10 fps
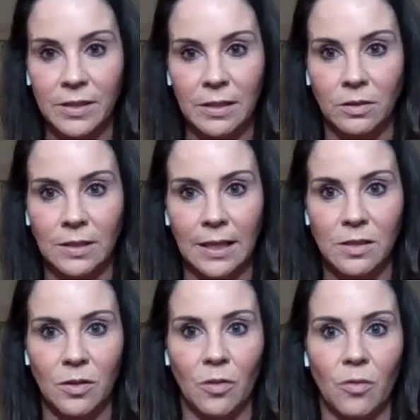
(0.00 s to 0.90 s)
single day.
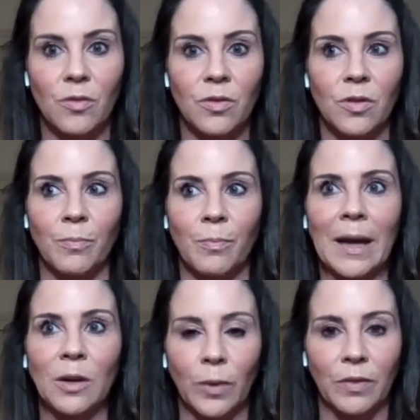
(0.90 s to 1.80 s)
So the
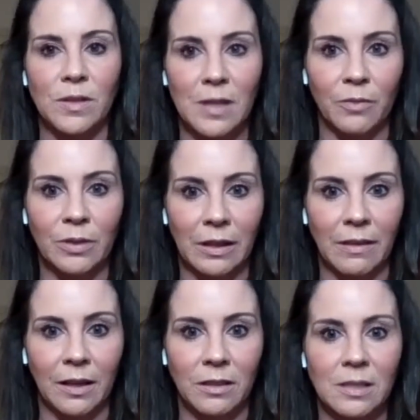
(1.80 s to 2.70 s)
bandwidth is not really
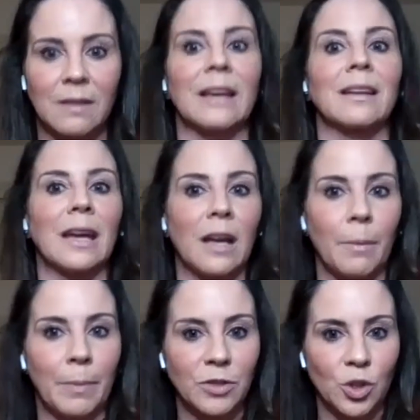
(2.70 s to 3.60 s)
there to then get
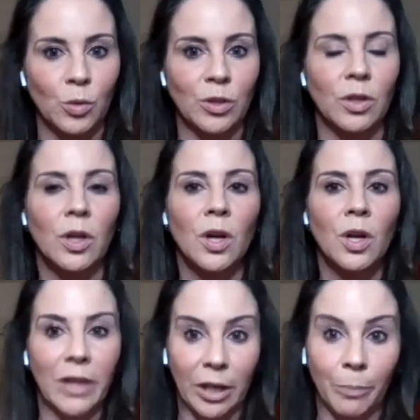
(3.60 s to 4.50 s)
up and do it
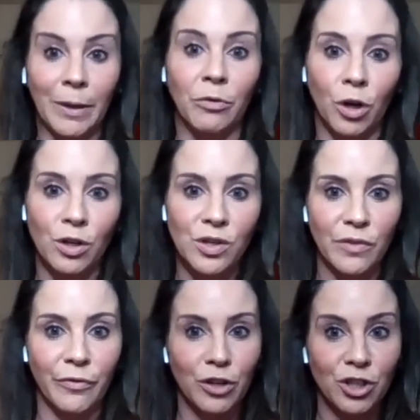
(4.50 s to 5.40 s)
like a big
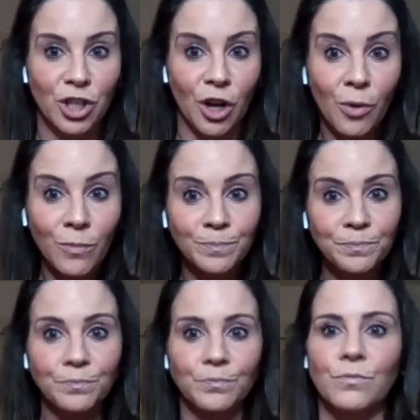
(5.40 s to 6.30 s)
rehearsal for a show.
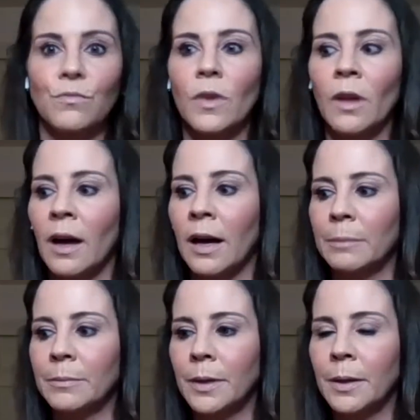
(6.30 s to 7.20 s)

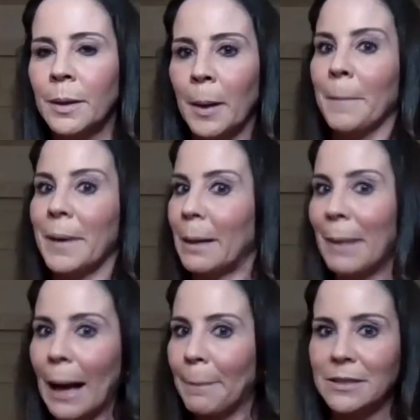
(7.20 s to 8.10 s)
But I'm
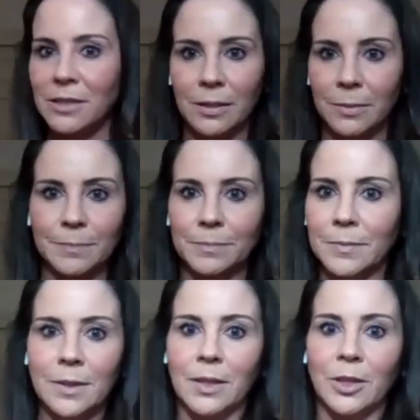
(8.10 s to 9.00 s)
happy to
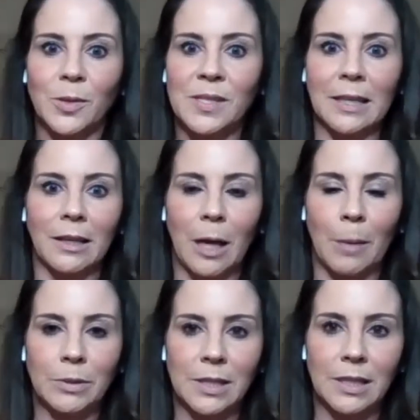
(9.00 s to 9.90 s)
go sing a
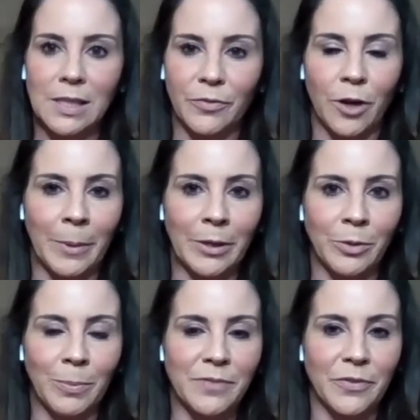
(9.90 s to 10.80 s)
couple ditties for all my
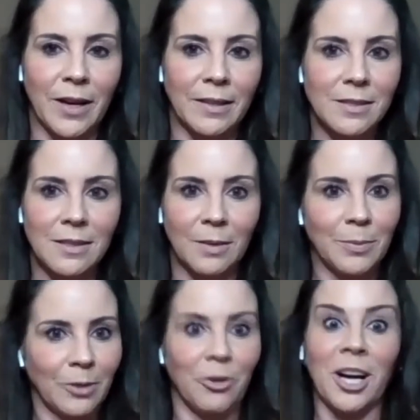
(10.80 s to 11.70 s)
new best friends. That'd
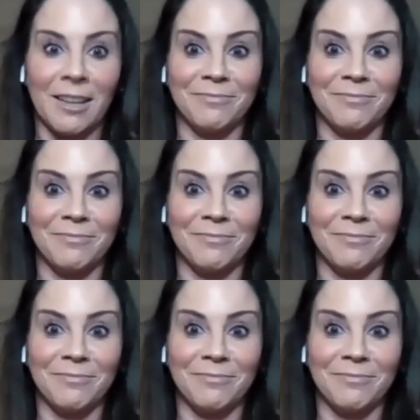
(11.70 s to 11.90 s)
be great.